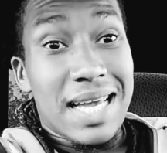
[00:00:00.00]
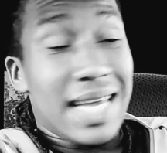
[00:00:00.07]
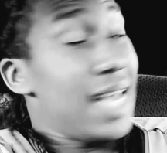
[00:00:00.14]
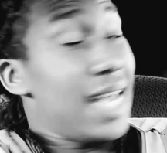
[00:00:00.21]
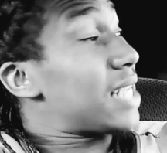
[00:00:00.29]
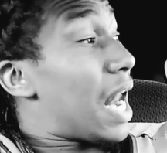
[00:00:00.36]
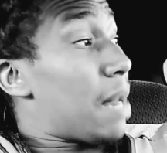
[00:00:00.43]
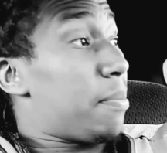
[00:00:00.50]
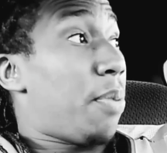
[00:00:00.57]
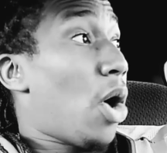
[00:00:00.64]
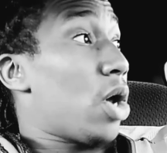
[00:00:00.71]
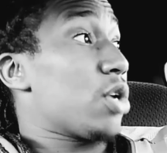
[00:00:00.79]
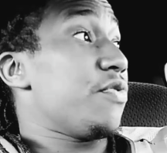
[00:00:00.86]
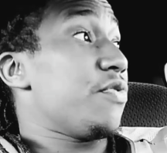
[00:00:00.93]
He's got to be
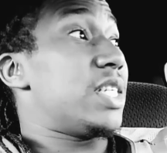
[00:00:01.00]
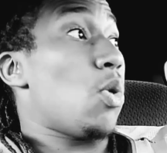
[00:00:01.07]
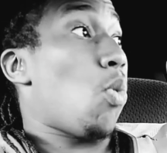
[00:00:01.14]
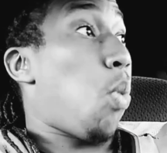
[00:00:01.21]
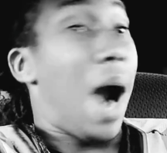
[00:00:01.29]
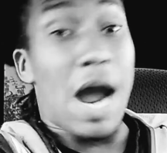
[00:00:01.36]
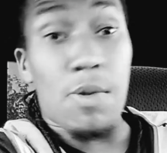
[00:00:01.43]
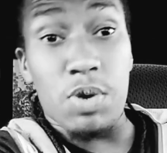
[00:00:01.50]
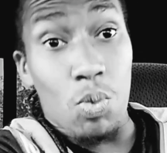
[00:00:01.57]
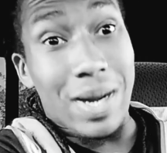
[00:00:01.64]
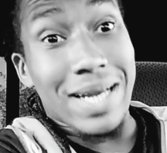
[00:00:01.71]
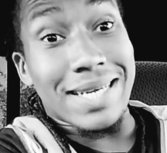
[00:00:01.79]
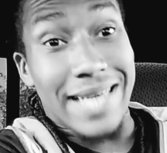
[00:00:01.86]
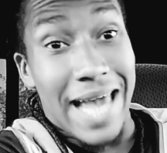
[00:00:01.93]
part of the reason why we
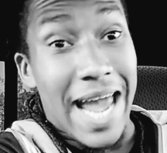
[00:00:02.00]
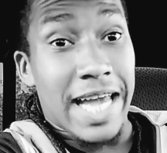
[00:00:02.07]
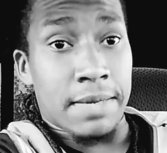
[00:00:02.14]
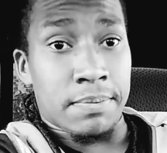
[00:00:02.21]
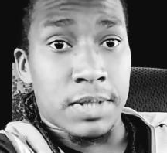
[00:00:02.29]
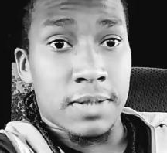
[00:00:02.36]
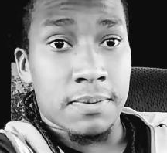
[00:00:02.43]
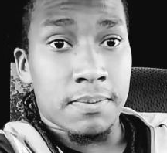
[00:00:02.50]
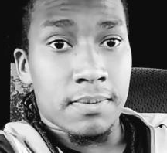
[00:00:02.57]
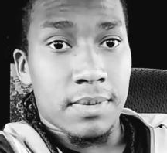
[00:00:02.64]
win games.